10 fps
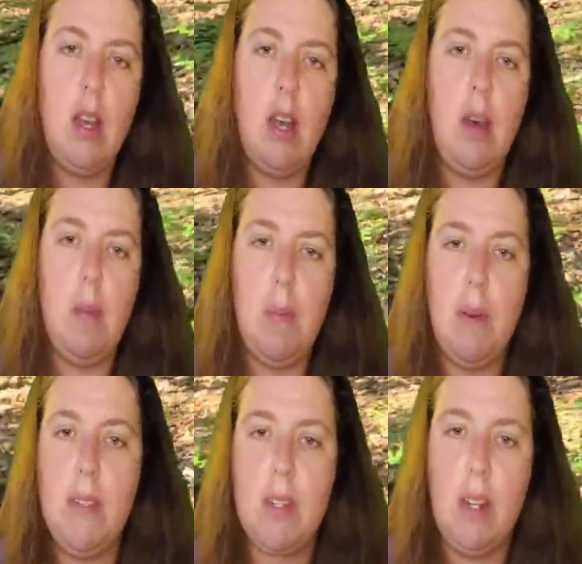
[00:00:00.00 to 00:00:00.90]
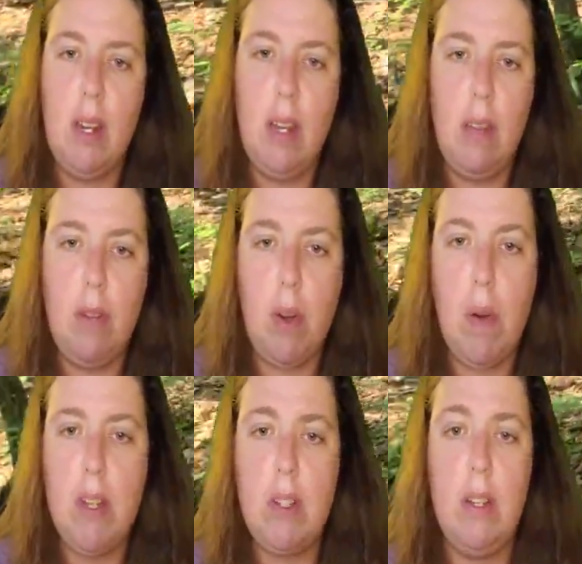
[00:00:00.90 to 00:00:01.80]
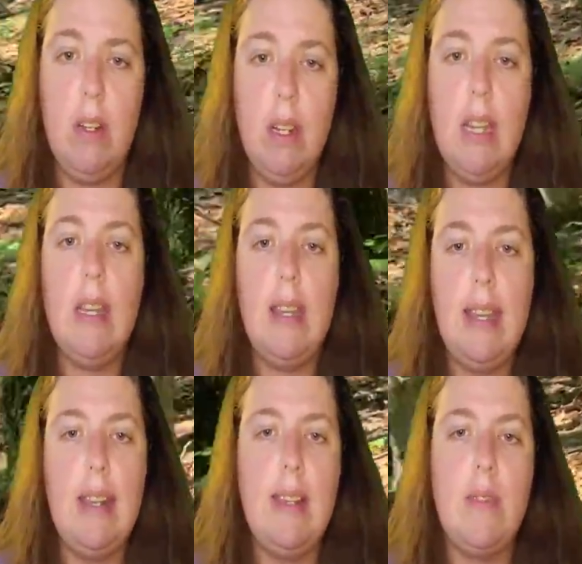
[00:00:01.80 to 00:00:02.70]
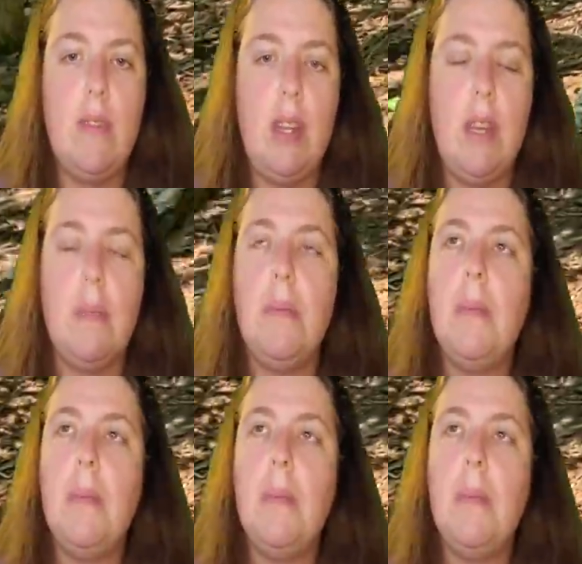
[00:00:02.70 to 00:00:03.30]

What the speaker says: a print screen of your question in this video.